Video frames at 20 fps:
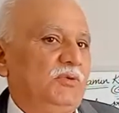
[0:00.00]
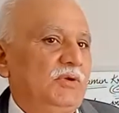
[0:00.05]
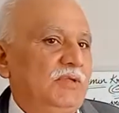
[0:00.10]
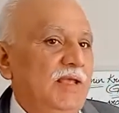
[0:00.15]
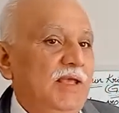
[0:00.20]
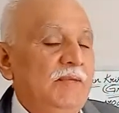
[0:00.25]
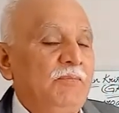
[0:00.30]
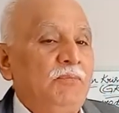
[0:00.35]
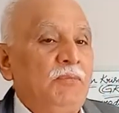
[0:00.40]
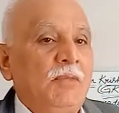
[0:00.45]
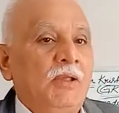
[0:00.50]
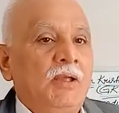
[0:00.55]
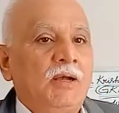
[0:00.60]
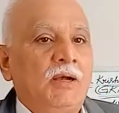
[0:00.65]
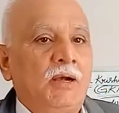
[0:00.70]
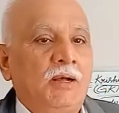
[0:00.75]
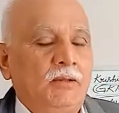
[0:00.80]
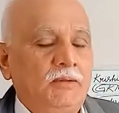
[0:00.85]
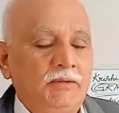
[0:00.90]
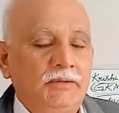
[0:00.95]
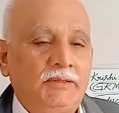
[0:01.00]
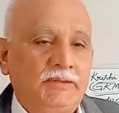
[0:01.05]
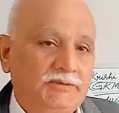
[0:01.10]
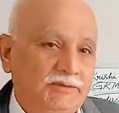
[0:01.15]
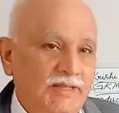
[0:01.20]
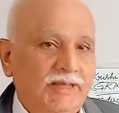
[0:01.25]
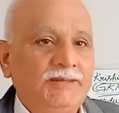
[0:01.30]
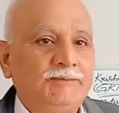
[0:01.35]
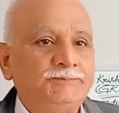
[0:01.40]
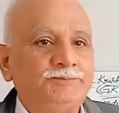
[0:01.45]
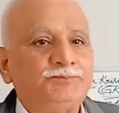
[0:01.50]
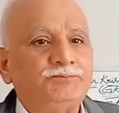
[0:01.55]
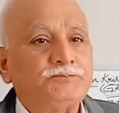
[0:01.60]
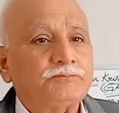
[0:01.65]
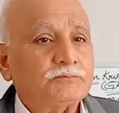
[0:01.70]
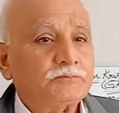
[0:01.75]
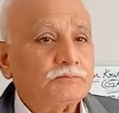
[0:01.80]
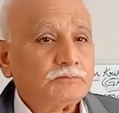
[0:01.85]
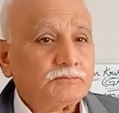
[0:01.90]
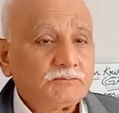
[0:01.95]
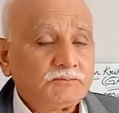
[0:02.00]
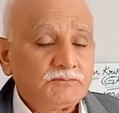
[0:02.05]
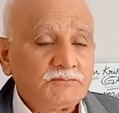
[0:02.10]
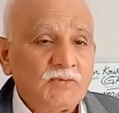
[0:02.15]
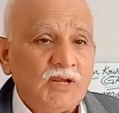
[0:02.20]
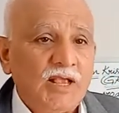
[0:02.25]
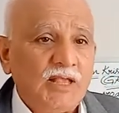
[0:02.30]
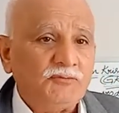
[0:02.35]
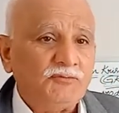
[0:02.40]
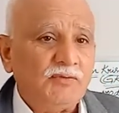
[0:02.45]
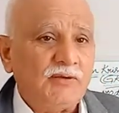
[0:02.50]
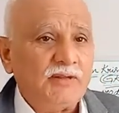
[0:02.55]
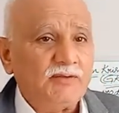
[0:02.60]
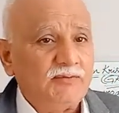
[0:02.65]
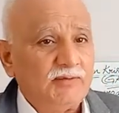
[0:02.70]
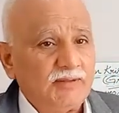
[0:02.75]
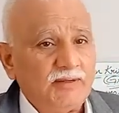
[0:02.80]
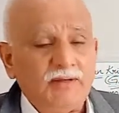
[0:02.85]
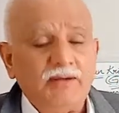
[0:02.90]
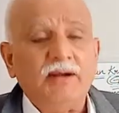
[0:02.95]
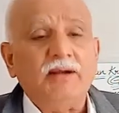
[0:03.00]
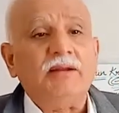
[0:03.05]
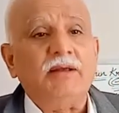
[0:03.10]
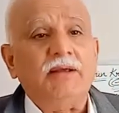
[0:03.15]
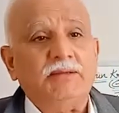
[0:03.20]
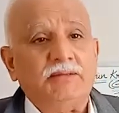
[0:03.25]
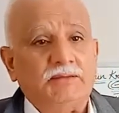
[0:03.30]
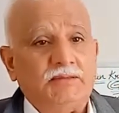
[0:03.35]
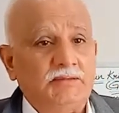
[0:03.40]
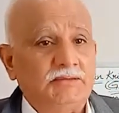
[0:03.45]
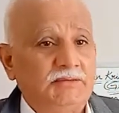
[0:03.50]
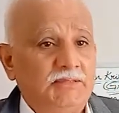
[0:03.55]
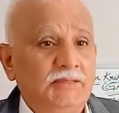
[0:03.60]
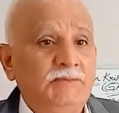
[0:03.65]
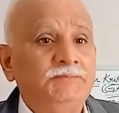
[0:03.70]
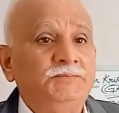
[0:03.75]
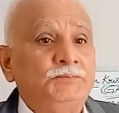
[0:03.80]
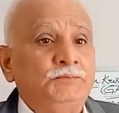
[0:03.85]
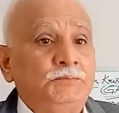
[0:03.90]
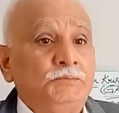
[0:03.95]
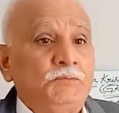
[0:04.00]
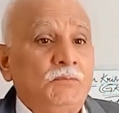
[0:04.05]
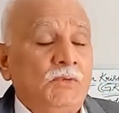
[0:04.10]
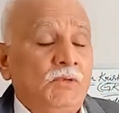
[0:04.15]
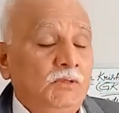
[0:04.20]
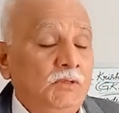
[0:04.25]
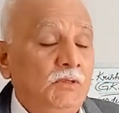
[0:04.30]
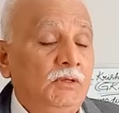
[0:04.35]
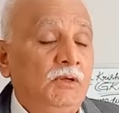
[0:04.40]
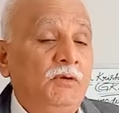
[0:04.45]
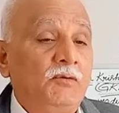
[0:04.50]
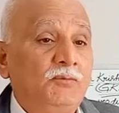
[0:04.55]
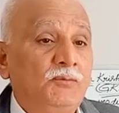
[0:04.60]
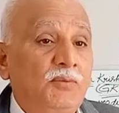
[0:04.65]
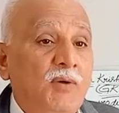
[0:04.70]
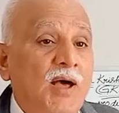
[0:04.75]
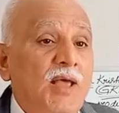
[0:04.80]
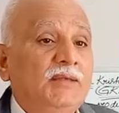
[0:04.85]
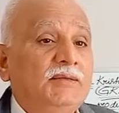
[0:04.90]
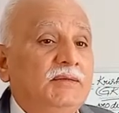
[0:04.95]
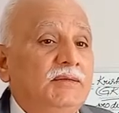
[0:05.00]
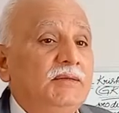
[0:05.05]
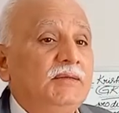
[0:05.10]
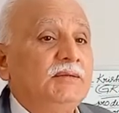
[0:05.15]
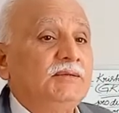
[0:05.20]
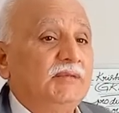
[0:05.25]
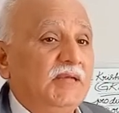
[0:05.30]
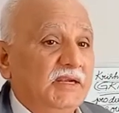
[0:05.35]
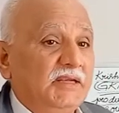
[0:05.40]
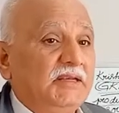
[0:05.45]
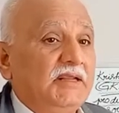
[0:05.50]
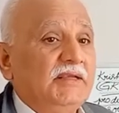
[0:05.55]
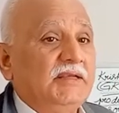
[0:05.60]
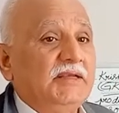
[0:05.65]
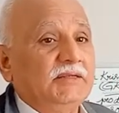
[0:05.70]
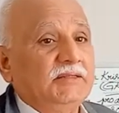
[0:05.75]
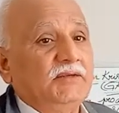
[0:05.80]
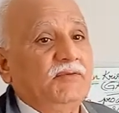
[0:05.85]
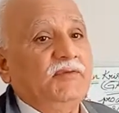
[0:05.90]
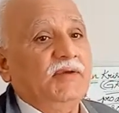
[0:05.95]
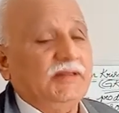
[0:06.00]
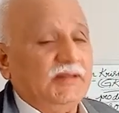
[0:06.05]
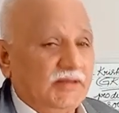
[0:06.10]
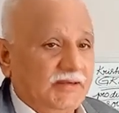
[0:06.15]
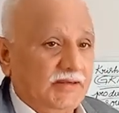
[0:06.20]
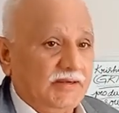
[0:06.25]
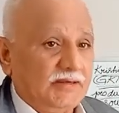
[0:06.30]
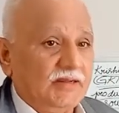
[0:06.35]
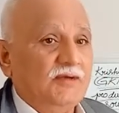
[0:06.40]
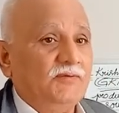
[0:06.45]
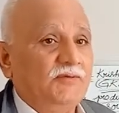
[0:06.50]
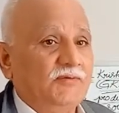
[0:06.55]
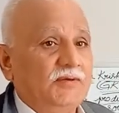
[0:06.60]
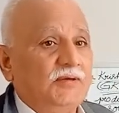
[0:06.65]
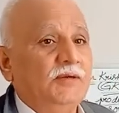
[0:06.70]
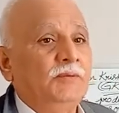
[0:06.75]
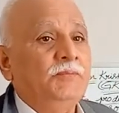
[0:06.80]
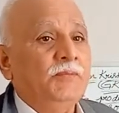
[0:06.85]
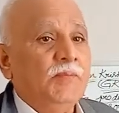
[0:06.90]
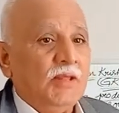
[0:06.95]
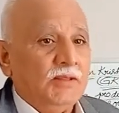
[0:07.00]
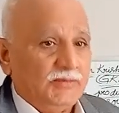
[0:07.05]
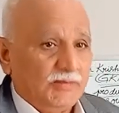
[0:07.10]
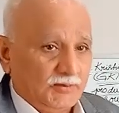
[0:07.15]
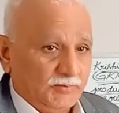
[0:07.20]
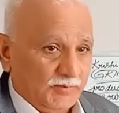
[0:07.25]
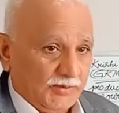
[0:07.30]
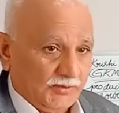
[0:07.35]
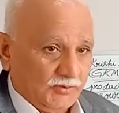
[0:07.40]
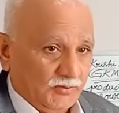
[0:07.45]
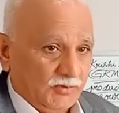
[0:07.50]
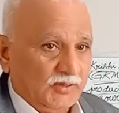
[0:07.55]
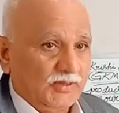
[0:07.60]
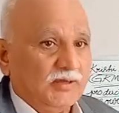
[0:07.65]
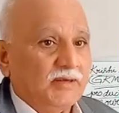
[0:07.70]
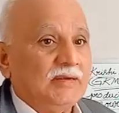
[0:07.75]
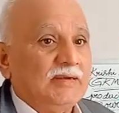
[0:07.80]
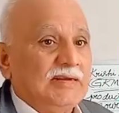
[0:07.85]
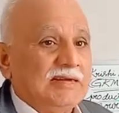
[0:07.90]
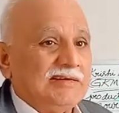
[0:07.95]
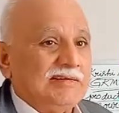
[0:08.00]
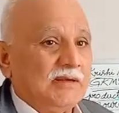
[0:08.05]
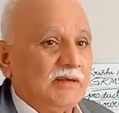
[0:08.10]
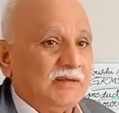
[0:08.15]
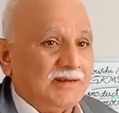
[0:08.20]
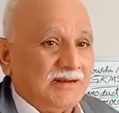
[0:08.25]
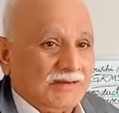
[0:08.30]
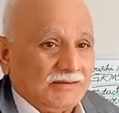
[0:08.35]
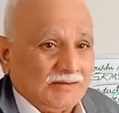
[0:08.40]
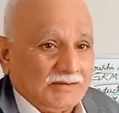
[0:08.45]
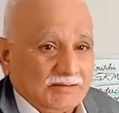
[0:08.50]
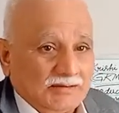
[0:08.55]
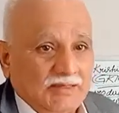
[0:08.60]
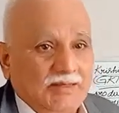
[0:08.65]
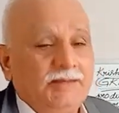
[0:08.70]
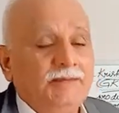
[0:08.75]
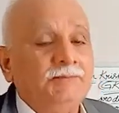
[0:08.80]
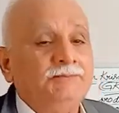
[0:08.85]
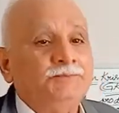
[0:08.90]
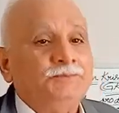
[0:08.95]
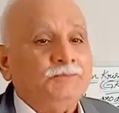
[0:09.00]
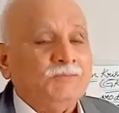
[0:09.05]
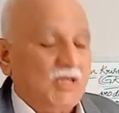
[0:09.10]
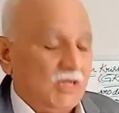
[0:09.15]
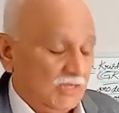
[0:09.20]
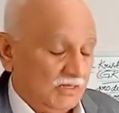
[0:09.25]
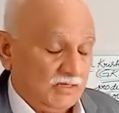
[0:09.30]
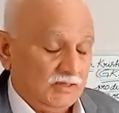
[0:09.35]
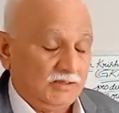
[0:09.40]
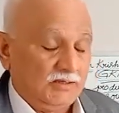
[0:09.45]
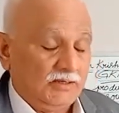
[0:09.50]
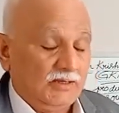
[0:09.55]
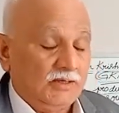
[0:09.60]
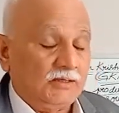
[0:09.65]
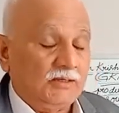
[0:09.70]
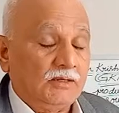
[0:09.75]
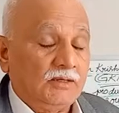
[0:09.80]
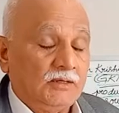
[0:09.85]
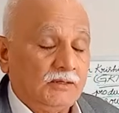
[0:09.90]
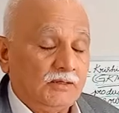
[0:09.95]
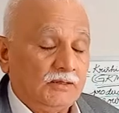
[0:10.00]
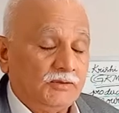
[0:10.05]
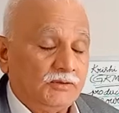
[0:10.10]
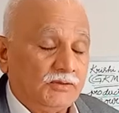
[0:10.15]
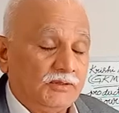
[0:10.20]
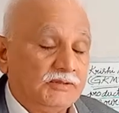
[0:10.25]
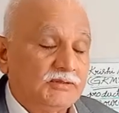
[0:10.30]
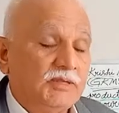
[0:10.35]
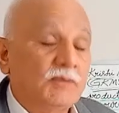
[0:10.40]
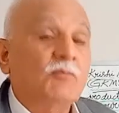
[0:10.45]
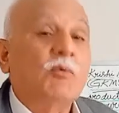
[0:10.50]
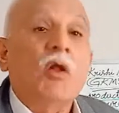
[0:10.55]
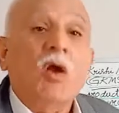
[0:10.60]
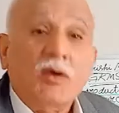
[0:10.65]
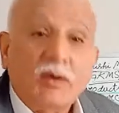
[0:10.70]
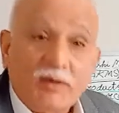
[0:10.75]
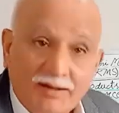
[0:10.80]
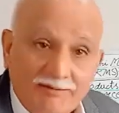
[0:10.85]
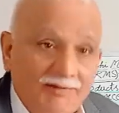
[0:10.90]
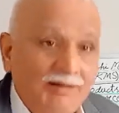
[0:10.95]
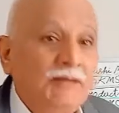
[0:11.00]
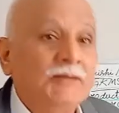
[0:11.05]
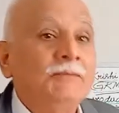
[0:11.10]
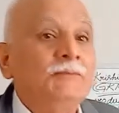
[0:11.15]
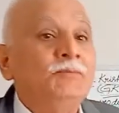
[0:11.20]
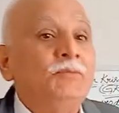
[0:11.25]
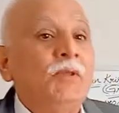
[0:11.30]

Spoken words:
Okay. Then as far as weather data is concerned, past 30 years of weather data of that particular district or the state, or you can say block level.